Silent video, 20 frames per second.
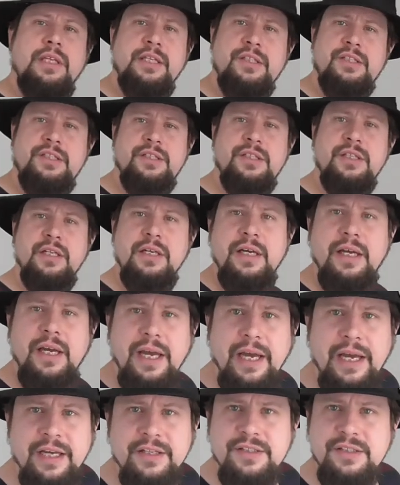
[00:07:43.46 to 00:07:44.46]
this,
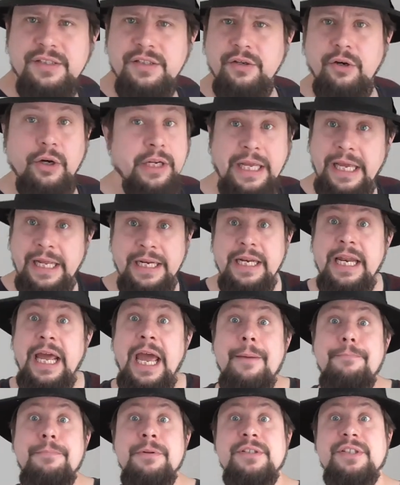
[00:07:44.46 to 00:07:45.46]
as and it
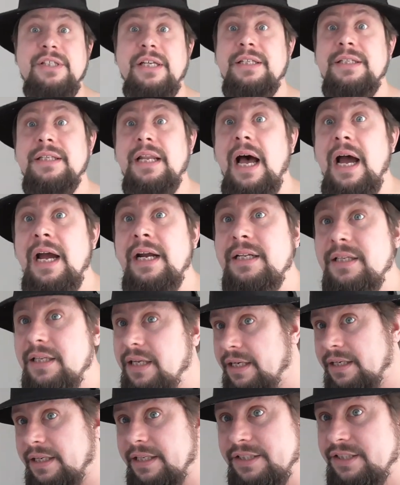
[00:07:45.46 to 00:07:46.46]
happens at night
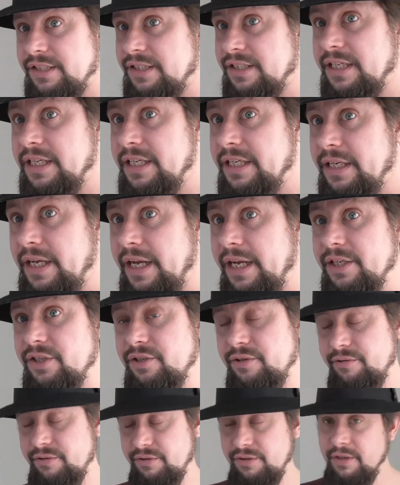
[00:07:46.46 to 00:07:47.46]
and it's
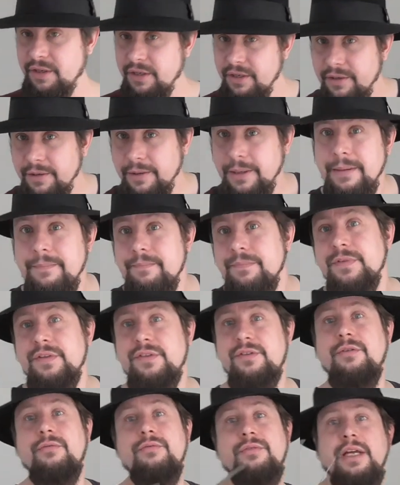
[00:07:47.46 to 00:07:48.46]
teenagers.
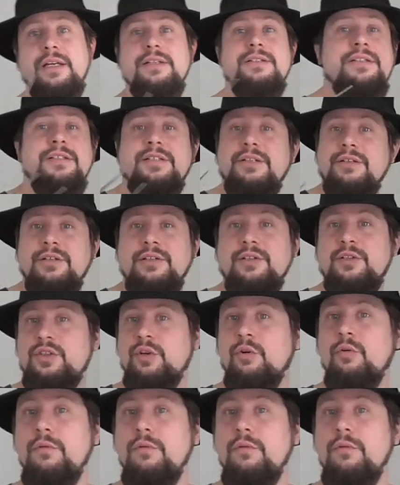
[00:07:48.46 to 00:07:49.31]
So there's this